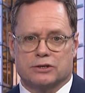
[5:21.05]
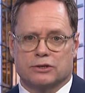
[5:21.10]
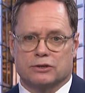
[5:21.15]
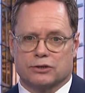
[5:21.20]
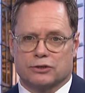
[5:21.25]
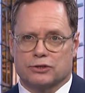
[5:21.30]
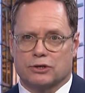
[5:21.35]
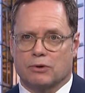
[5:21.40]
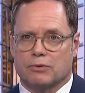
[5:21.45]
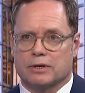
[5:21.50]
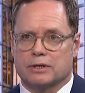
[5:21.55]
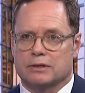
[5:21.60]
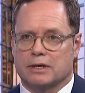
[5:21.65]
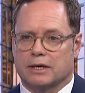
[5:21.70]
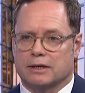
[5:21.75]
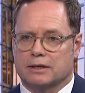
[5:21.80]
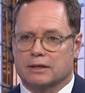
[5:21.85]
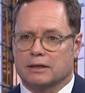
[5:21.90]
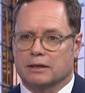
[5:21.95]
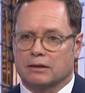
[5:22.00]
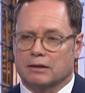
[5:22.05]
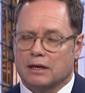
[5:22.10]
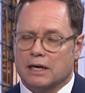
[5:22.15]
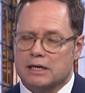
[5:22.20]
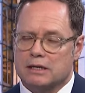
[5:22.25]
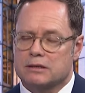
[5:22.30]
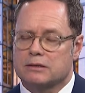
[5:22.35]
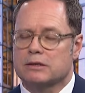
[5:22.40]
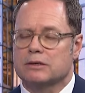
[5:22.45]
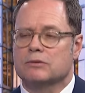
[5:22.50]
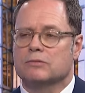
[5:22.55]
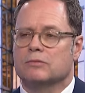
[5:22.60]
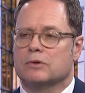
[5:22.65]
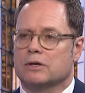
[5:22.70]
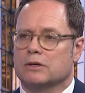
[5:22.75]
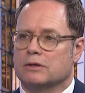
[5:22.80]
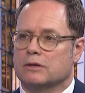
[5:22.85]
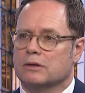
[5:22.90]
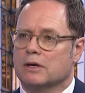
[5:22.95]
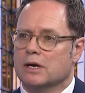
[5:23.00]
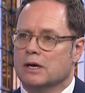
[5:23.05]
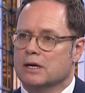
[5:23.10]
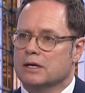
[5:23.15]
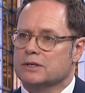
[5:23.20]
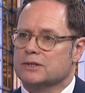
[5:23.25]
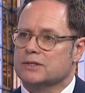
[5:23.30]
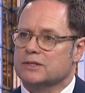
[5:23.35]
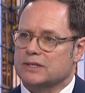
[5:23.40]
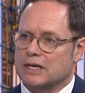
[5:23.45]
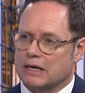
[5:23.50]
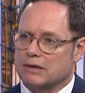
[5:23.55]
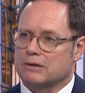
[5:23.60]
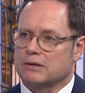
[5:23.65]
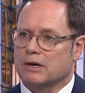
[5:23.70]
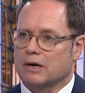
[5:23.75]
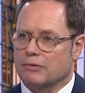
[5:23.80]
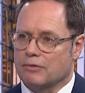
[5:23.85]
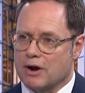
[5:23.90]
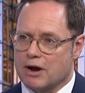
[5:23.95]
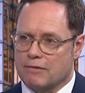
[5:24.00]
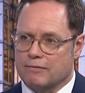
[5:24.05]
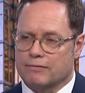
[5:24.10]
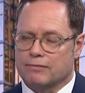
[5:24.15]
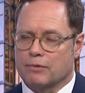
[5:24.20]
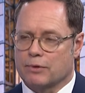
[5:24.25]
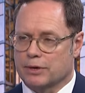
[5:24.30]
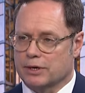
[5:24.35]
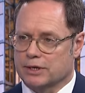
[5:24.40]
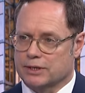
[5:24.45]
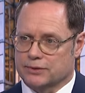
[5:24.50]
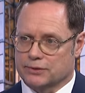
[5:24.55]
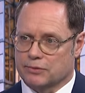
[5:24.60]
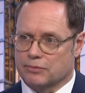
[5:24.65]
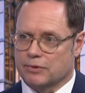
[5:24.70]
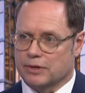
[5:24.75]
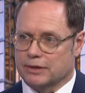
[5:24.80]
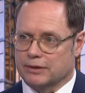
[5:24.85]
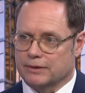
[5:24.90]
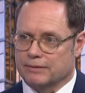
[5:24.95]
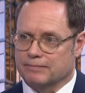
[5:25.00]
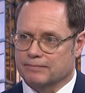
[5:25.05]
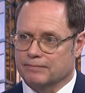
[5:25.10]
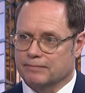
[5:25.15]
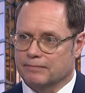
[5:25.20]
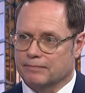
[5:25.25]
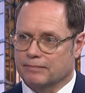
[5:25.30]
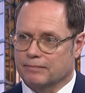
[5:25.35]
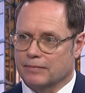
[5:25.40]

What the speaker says: information is showing that it likely will settle around 4 days a week.